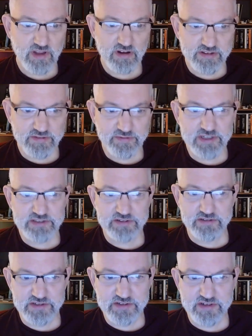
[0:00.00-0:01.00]
right, the
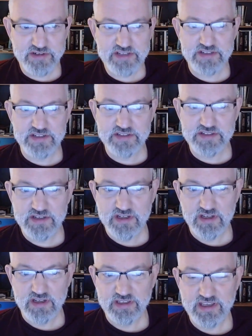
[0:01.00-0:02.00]
flexural stress is
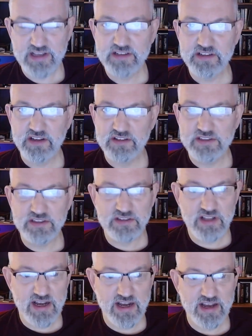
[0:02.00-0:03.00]
getting a
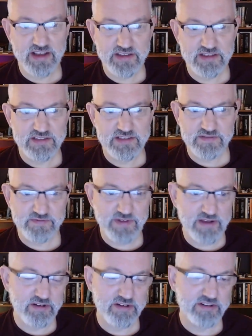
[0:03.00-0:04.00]
little high. It's
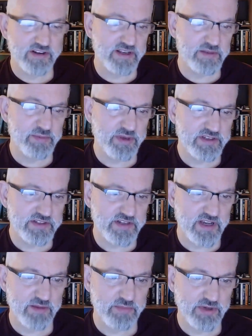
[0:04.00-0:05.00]
580
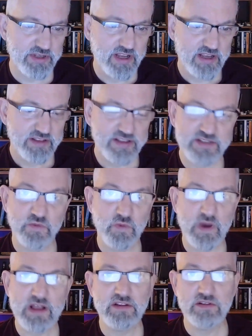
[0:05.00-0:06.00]
psi, but that's
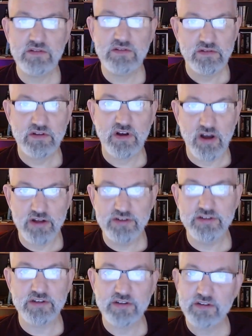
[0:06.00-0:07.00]
well
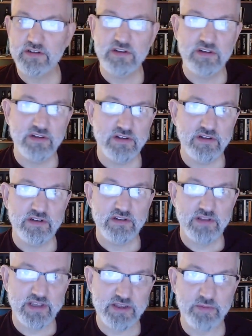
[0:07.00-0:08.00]
under
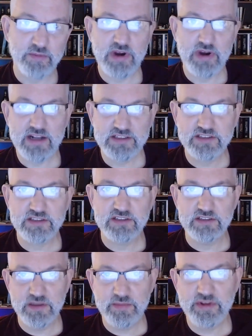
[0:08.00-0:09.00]
like the
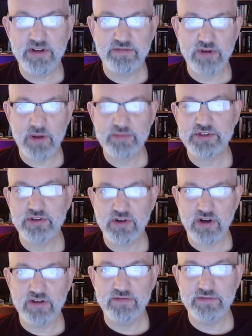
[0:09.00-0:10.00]
practical limit of
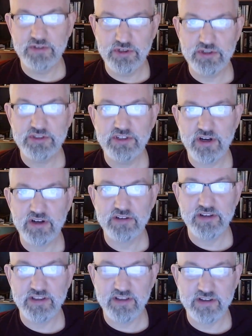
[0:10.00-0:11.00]
rupture of good
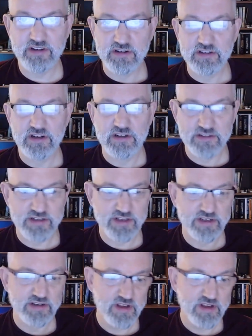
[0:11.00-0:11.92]
concrete, like our concrete.